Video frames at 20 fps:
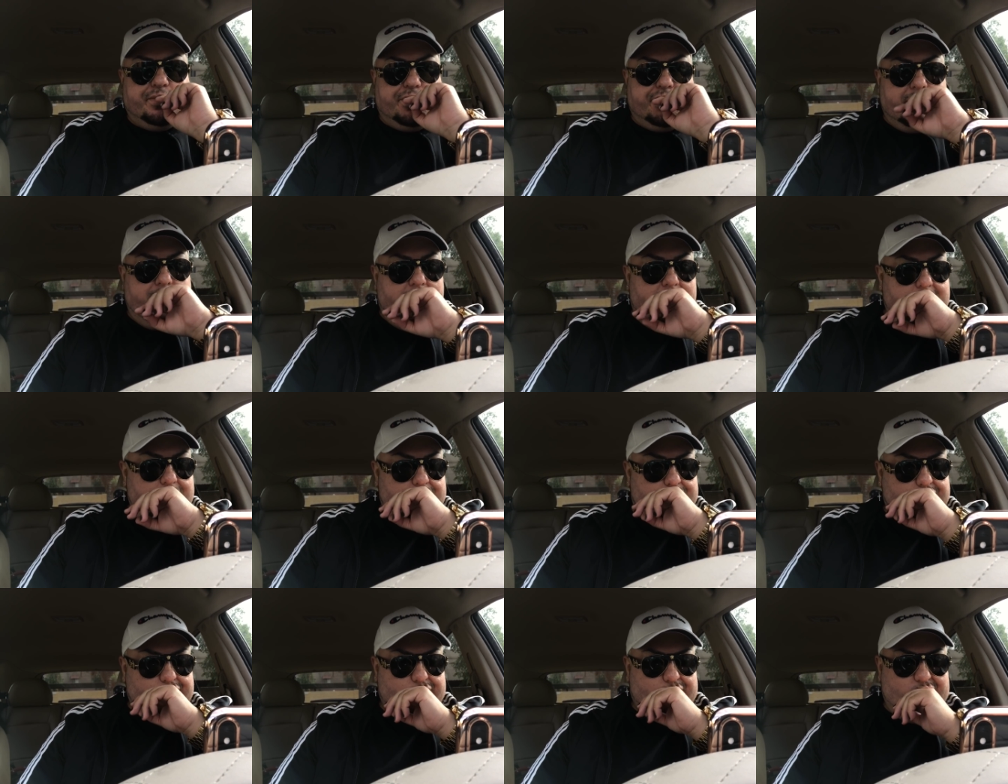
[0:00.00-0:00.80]
Oh, I
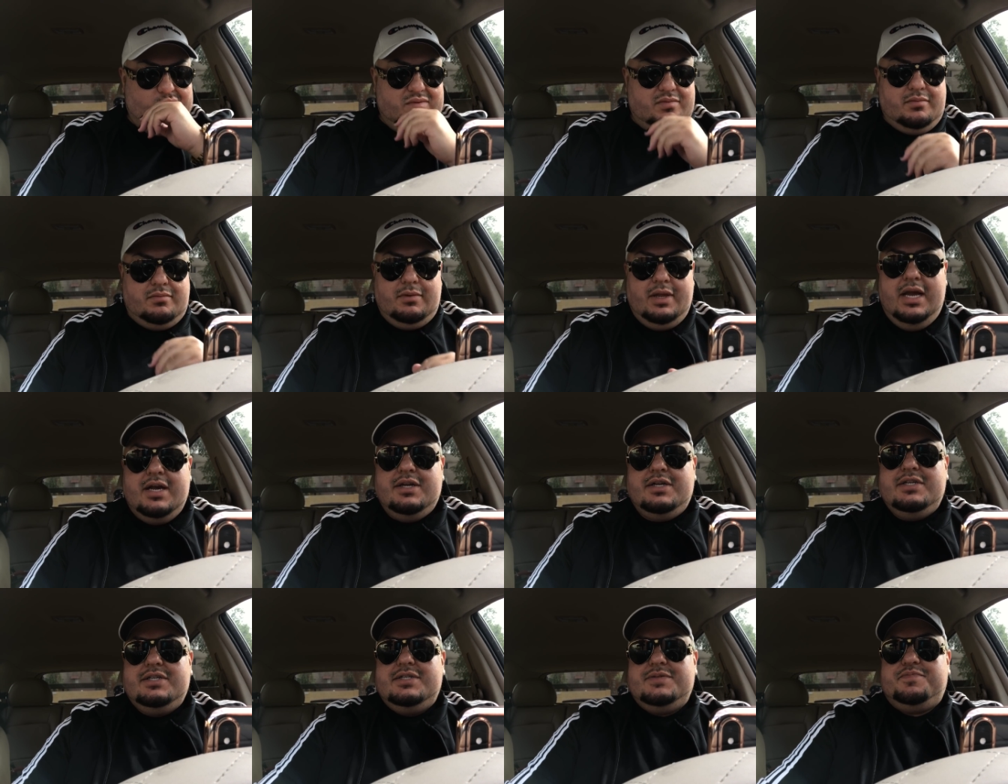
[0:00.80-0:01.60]
didn't try those ones. I
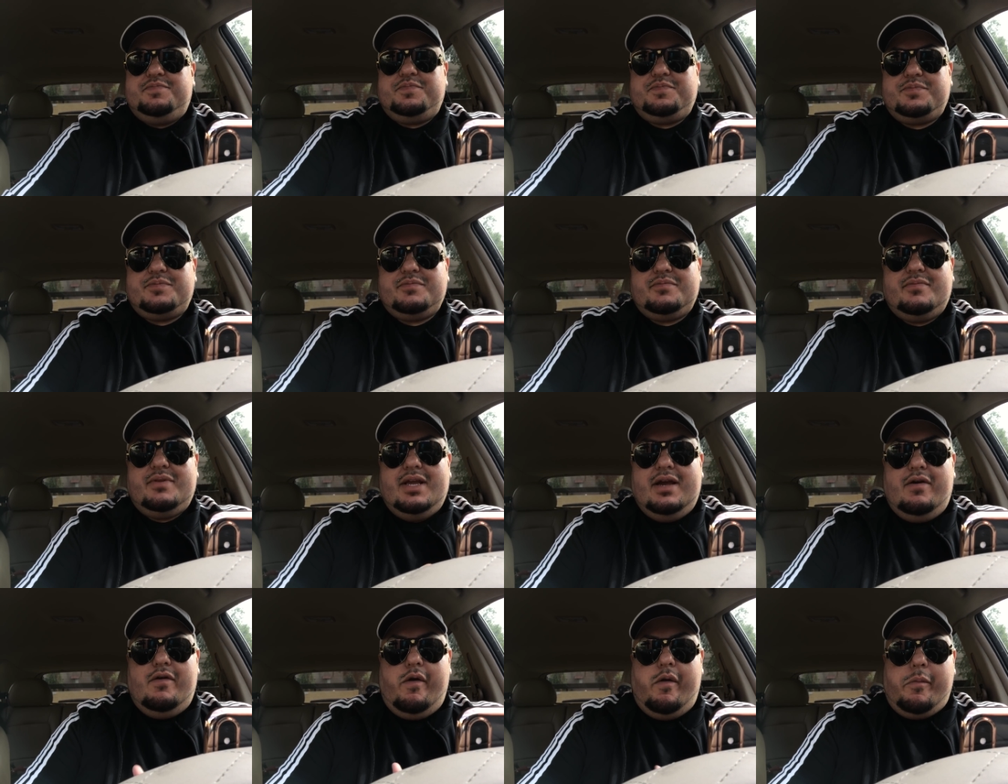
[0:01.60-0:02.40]
tried a
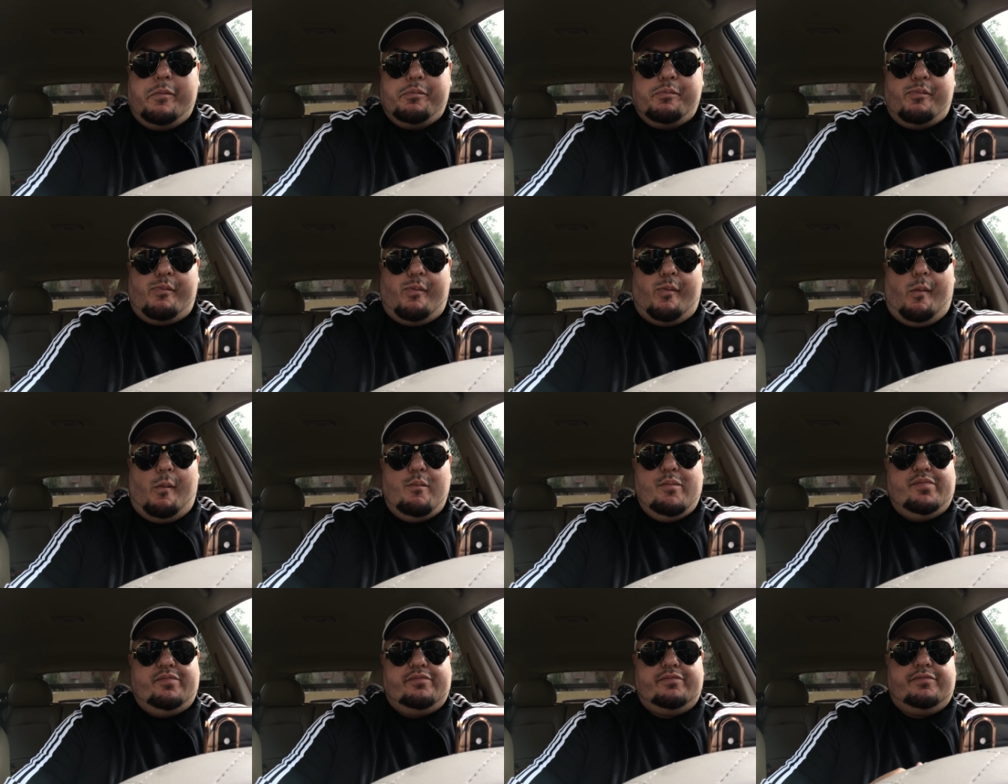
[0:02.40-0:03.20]
different brand, but
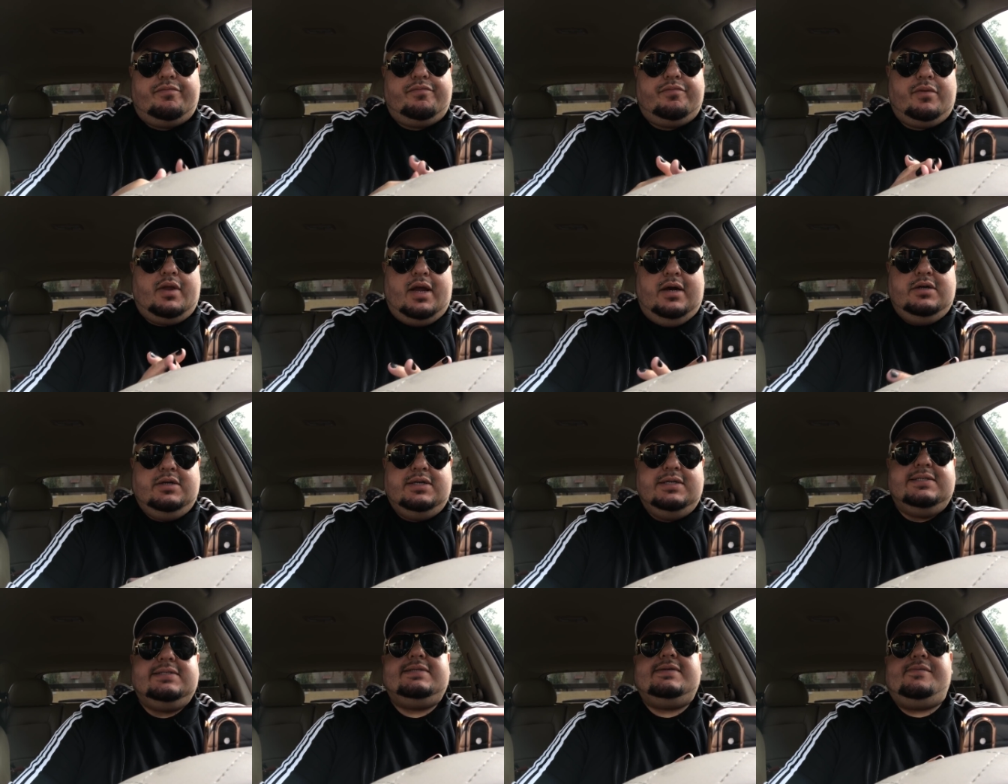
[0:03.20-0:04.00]
I don't know what's that.
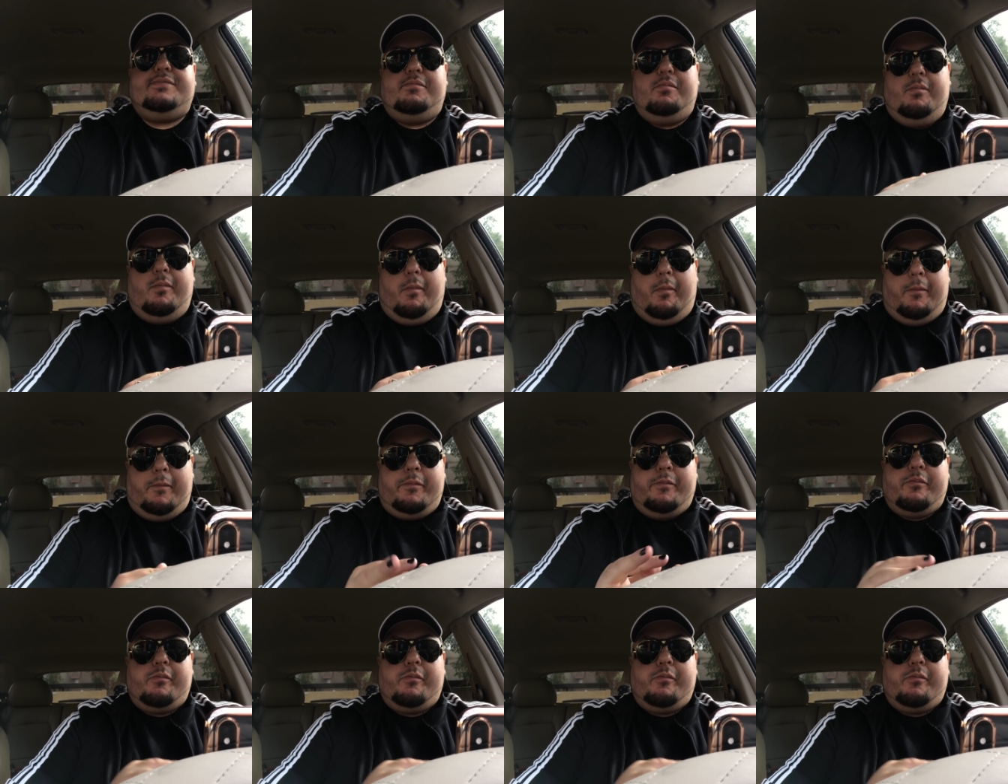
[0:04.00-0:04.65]
Hmm.